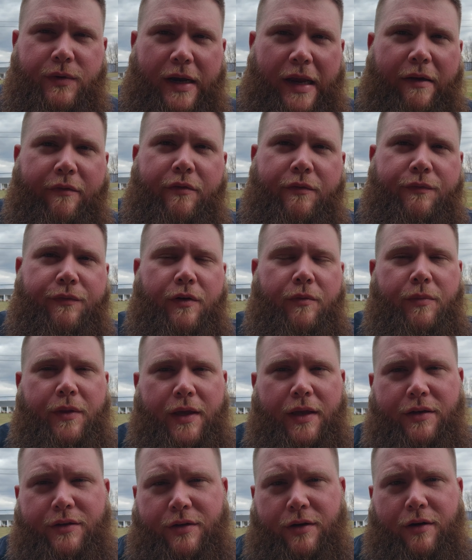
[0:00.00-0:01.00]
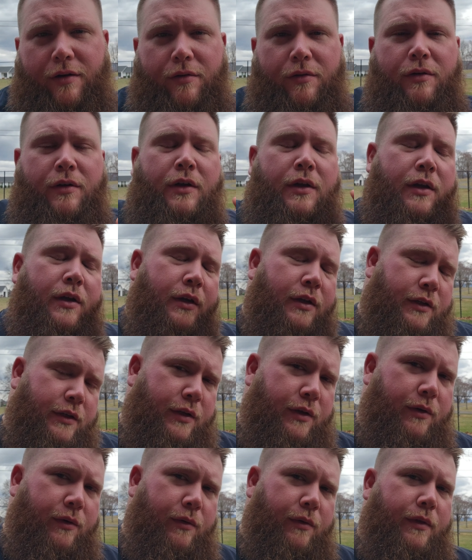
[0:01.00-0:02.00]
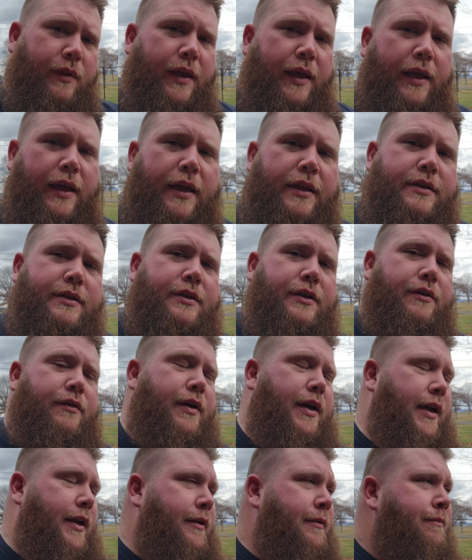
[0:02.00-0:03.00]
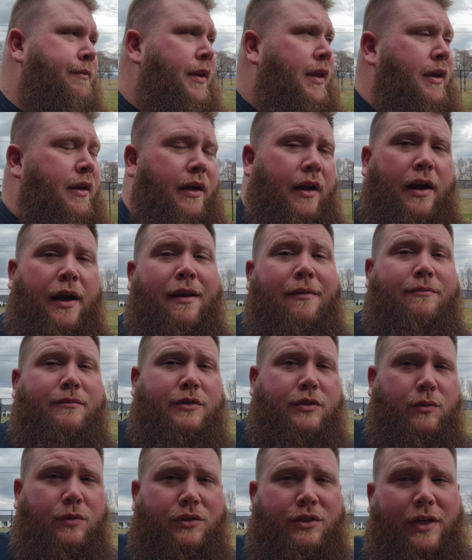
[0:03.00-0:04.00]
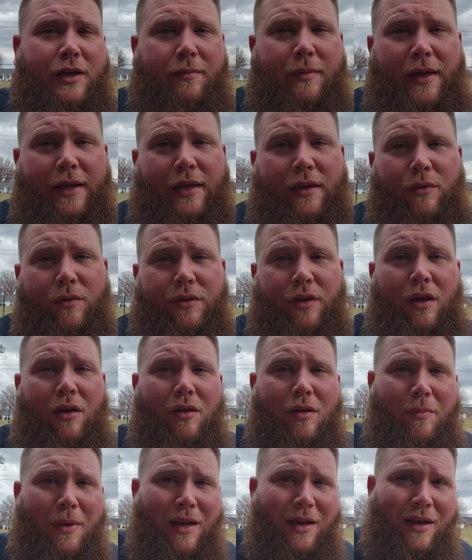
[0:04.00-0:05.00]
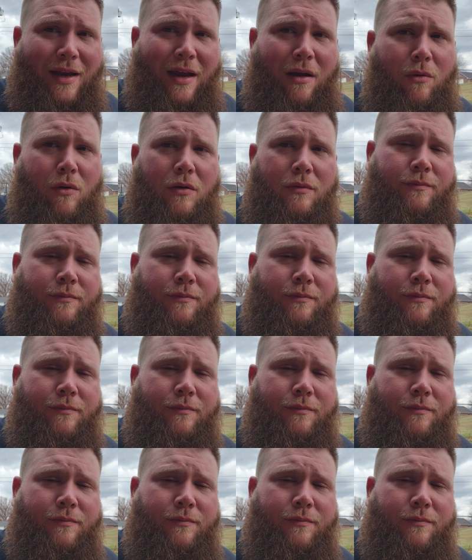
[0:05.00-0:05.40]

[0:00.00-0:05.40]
we're having from the internal to the instant read. All right, so we'll check back in with y'all in about an hour.